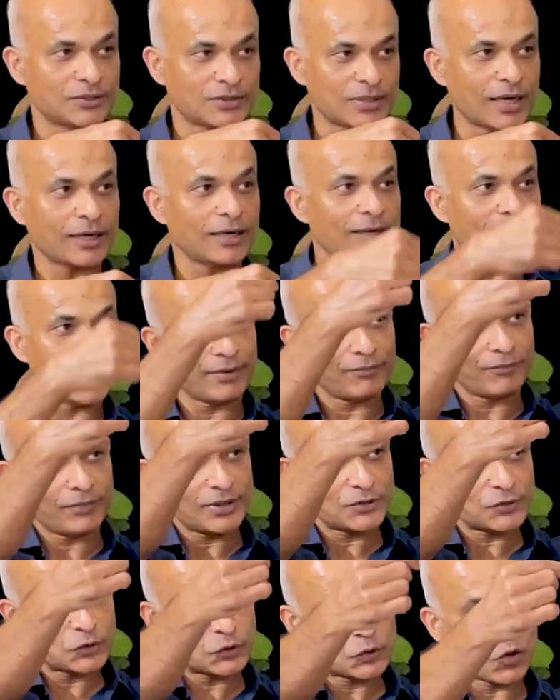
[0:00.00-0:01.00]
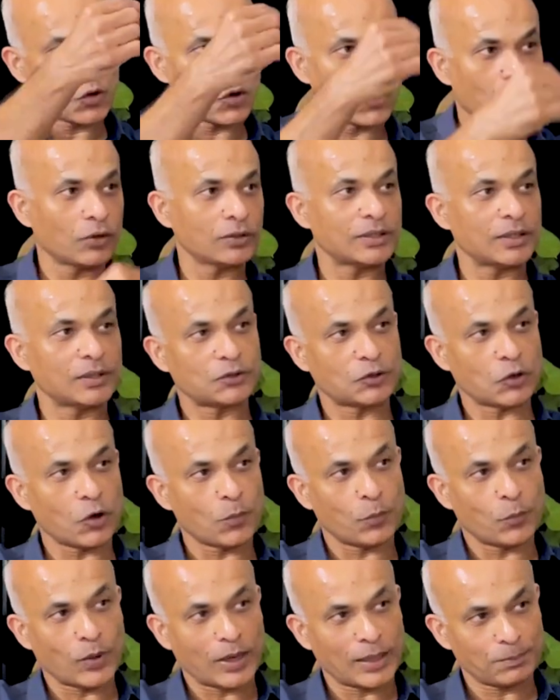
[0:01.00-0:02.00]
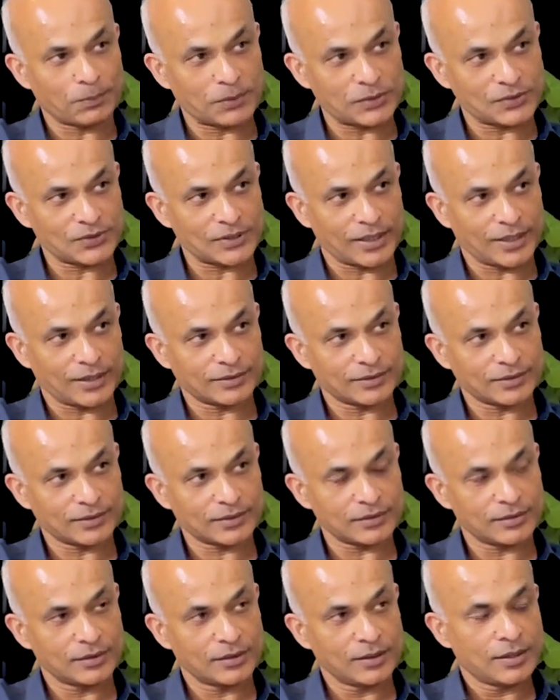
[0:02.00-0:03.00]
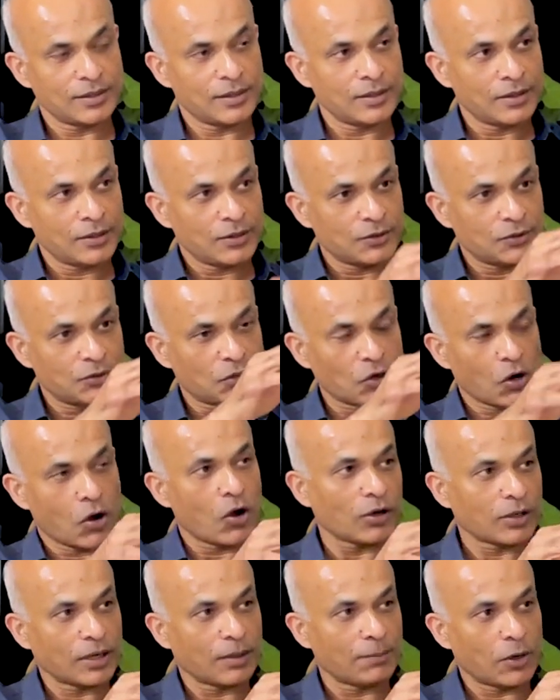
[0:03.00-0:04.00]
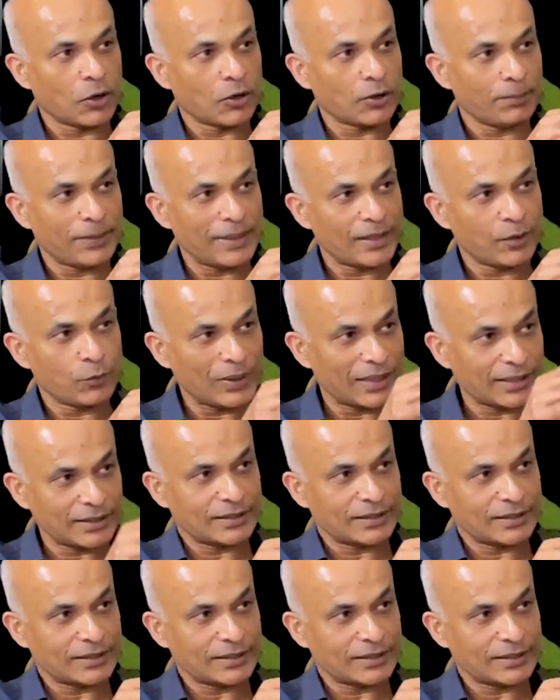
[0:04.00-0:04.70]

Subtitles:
struggle, and we saw the top 1%. Talk about being